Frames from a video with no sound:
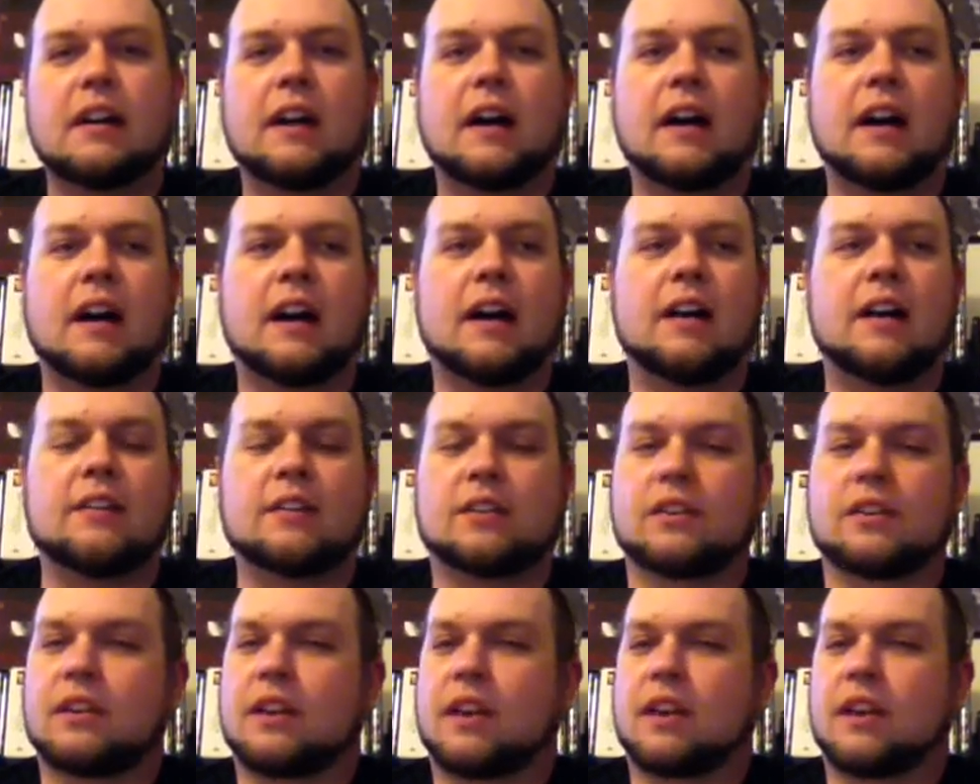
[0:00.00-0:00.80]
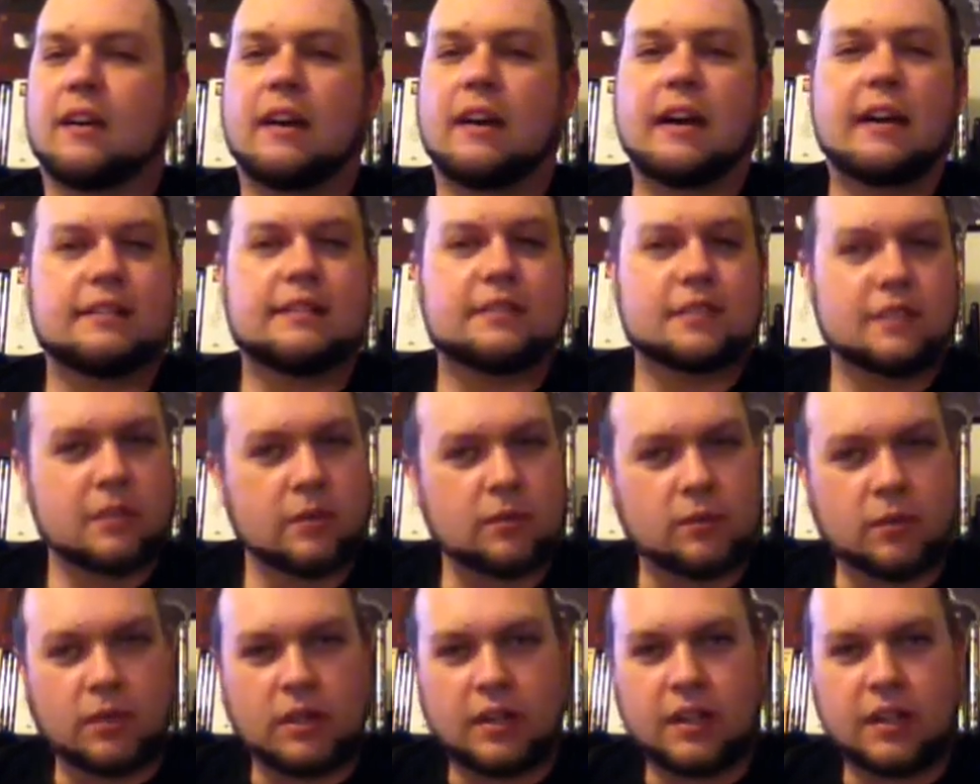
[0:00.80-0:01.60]
They're going to go out to the
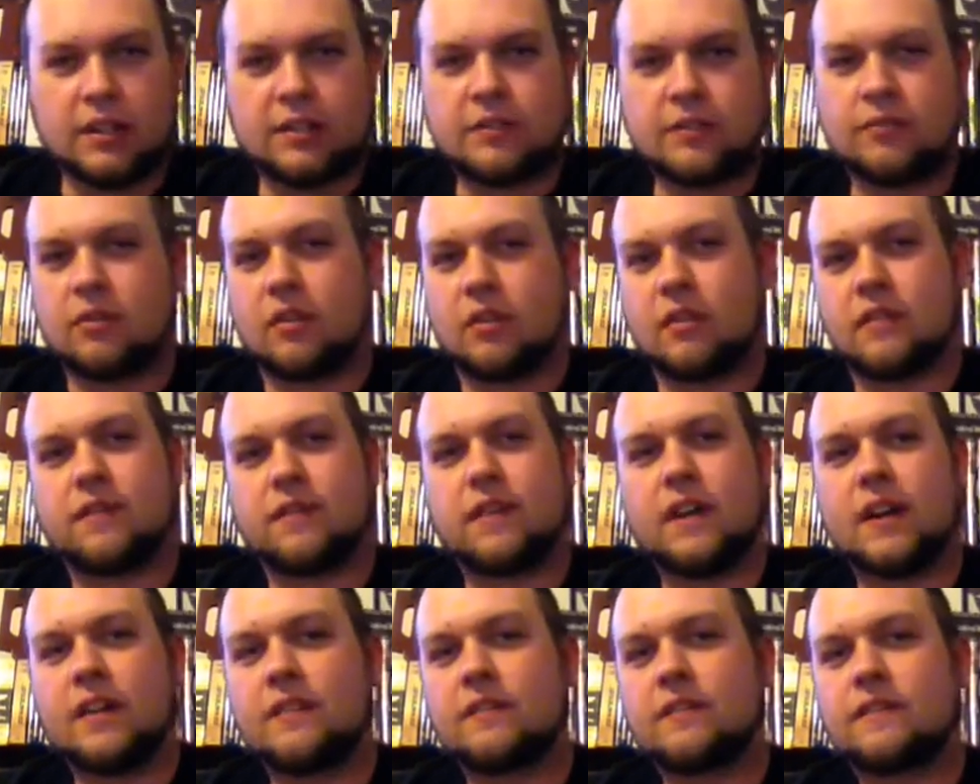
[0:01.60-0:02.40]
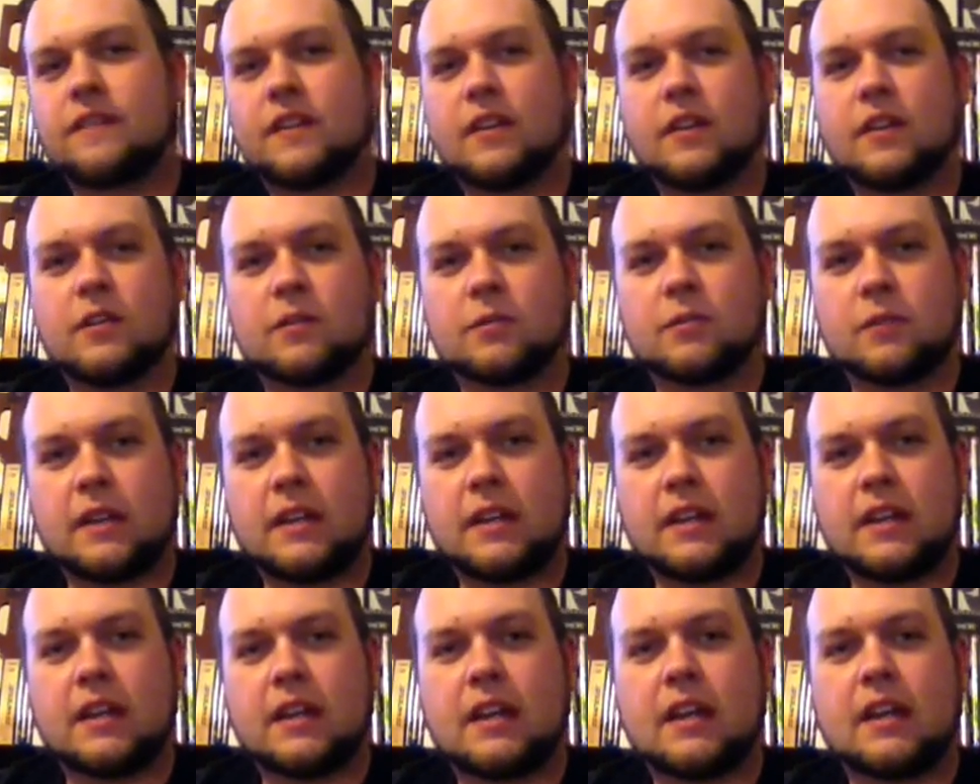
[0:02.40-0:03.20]
woods for a fun-filled
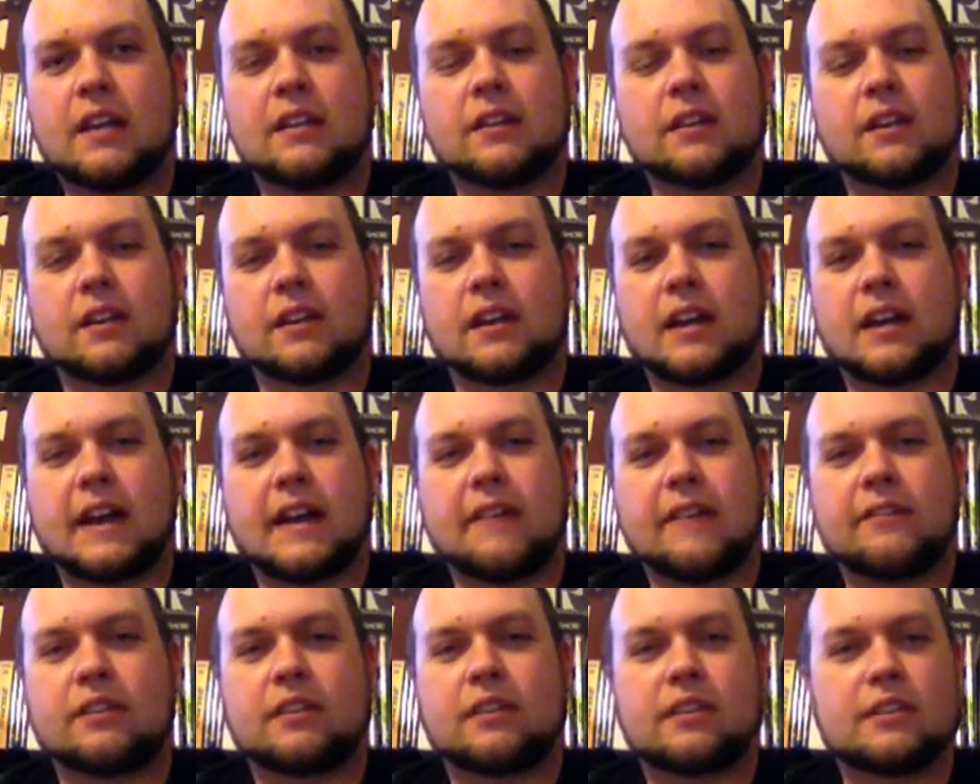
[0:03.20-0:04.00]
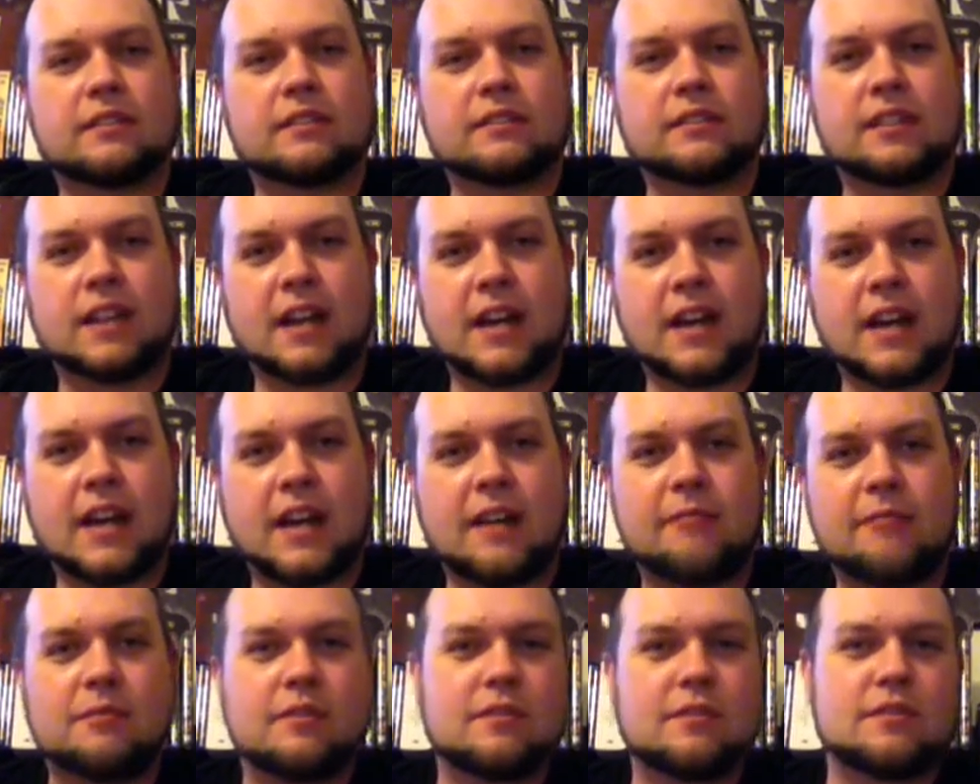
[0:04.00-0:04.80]
weekend. They're going to have a good
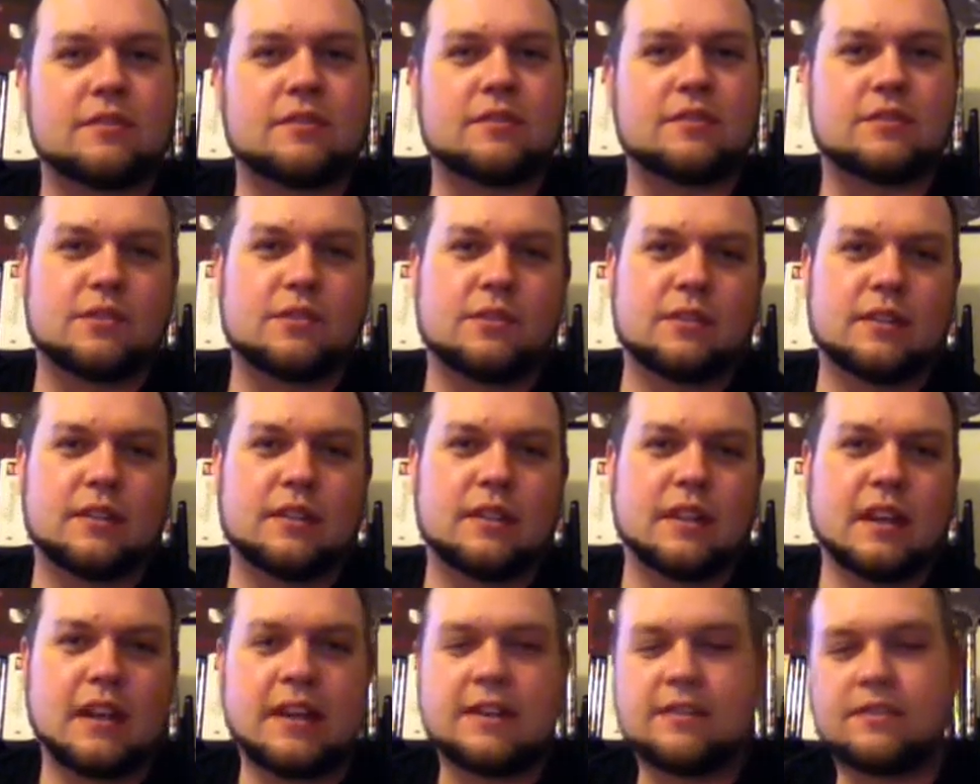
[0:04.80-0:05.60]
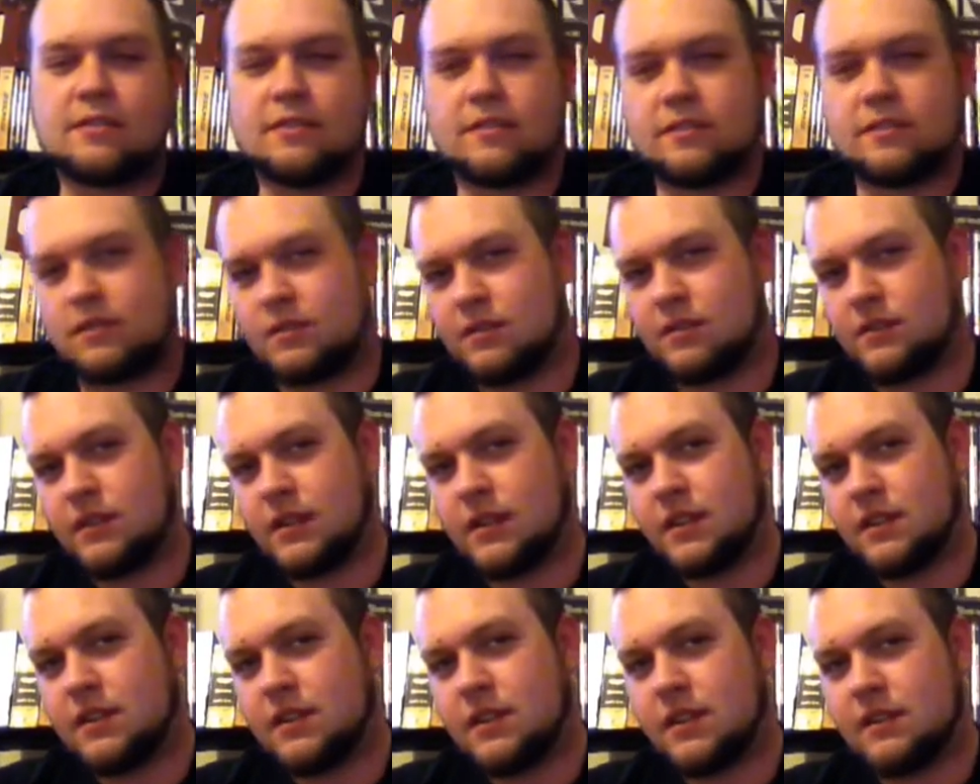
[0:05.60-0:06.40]
time, just enjoy nature,
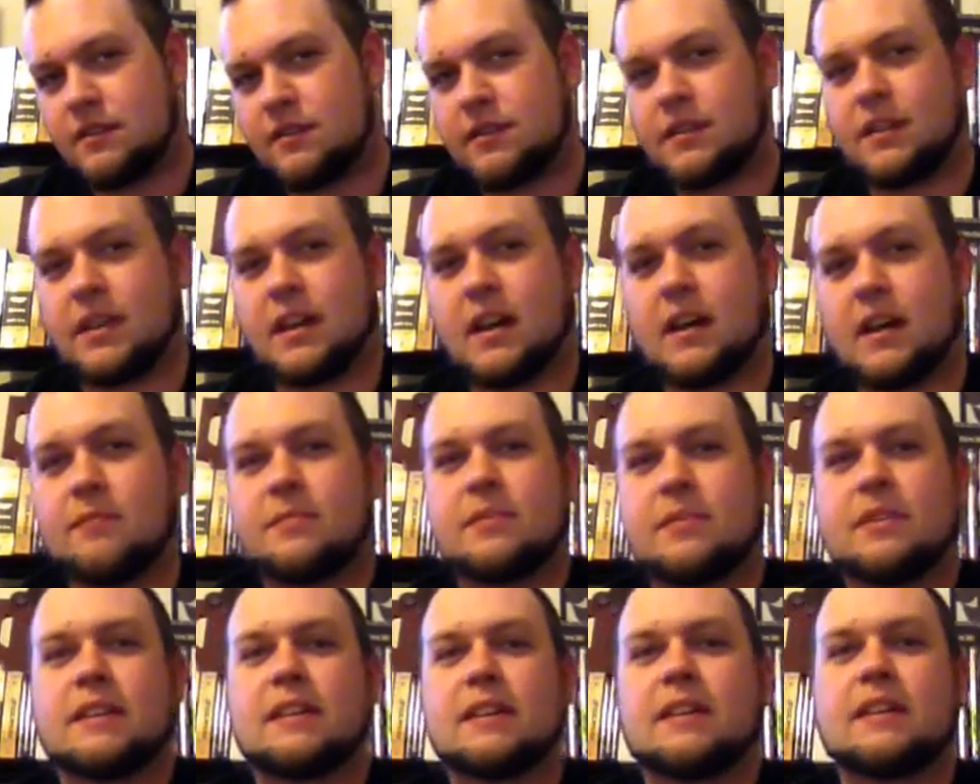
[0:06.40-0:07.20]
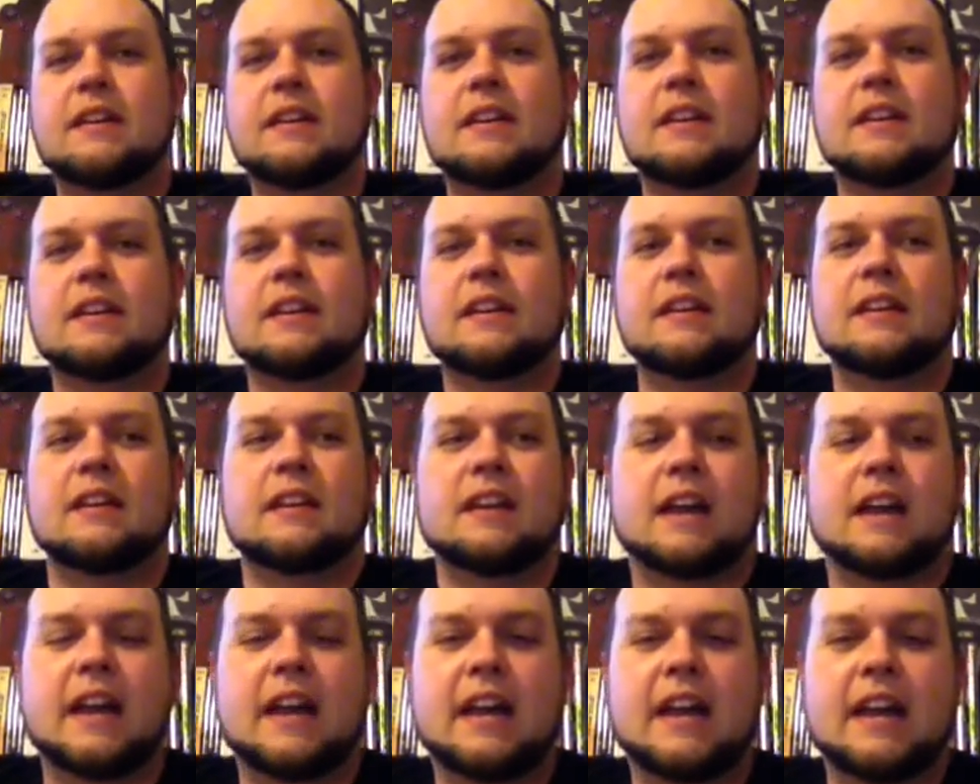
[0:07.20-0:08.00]
enjoy each other's company,
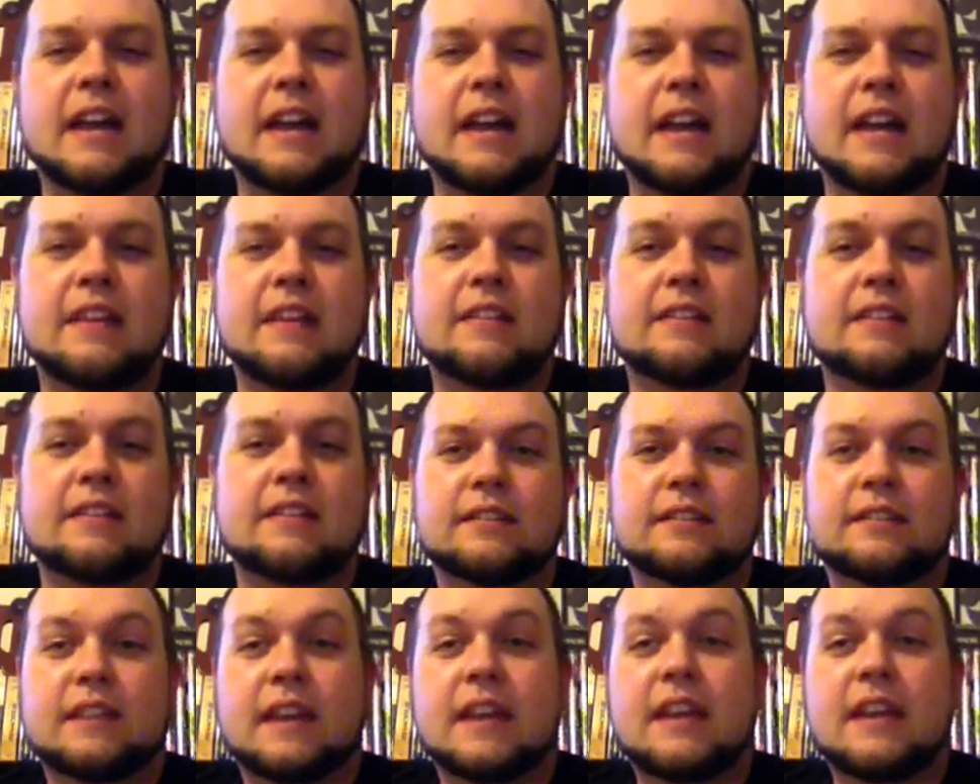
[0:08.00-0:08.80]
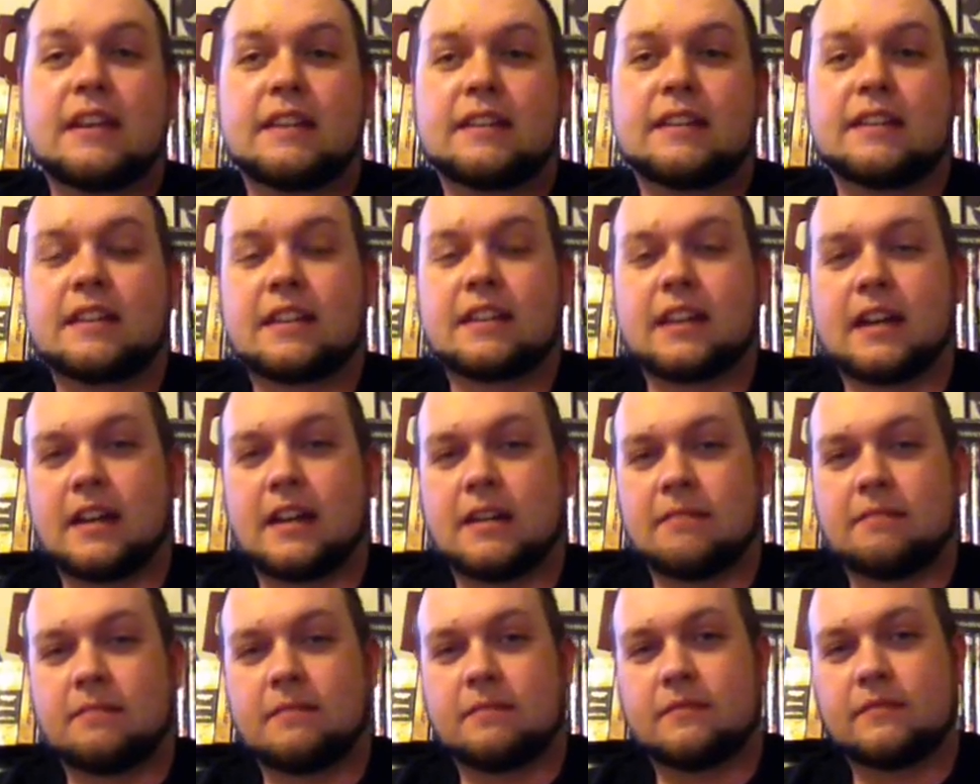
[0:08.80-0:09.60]
and they end
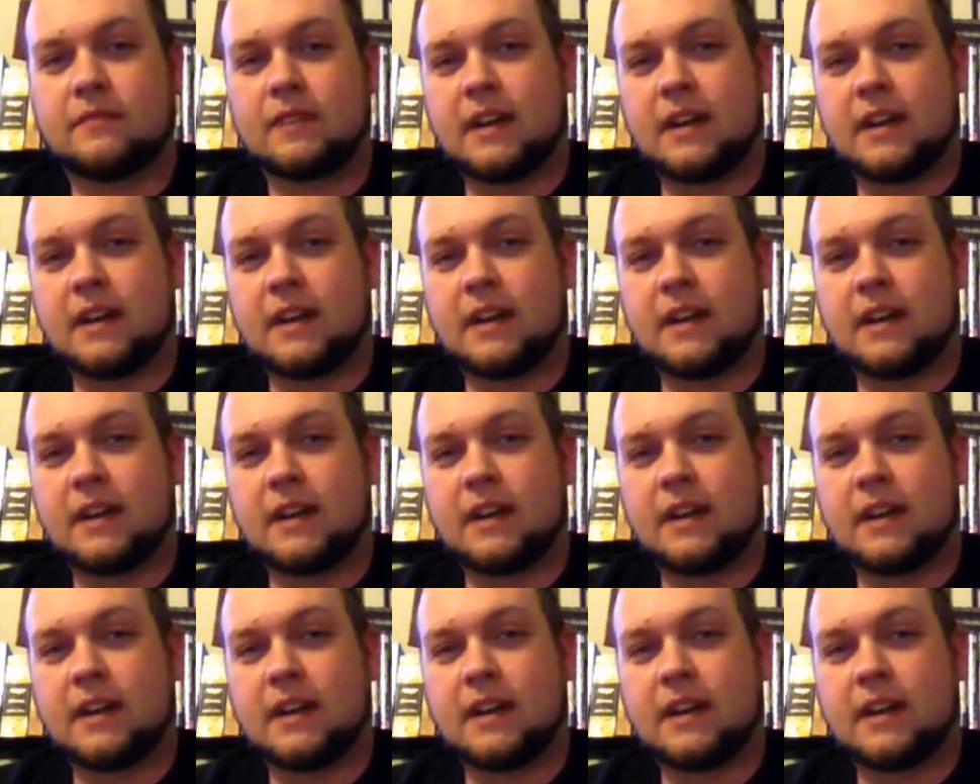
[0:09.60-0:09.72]
up